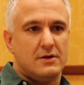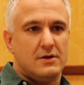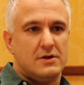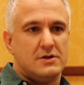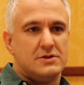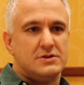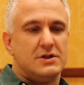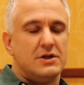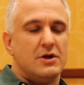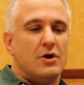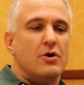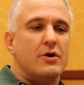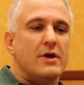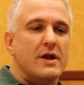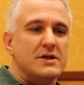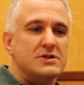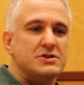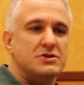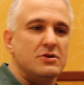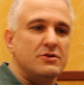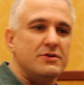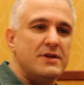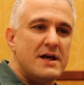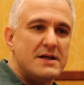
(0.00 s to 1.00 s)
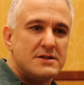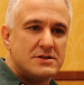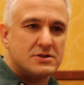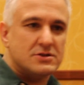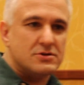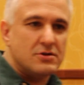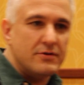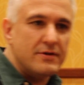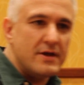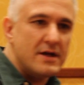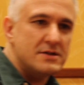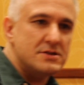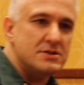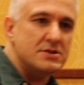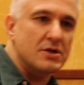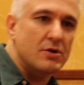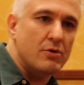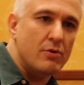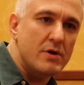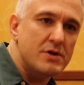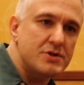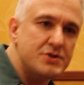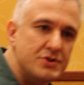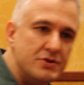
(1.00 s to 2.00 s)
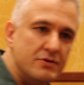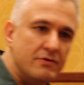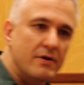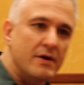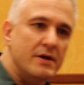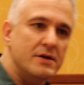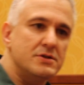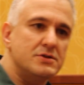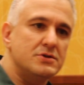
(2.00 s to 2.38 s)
See, okay, so that's the question, right?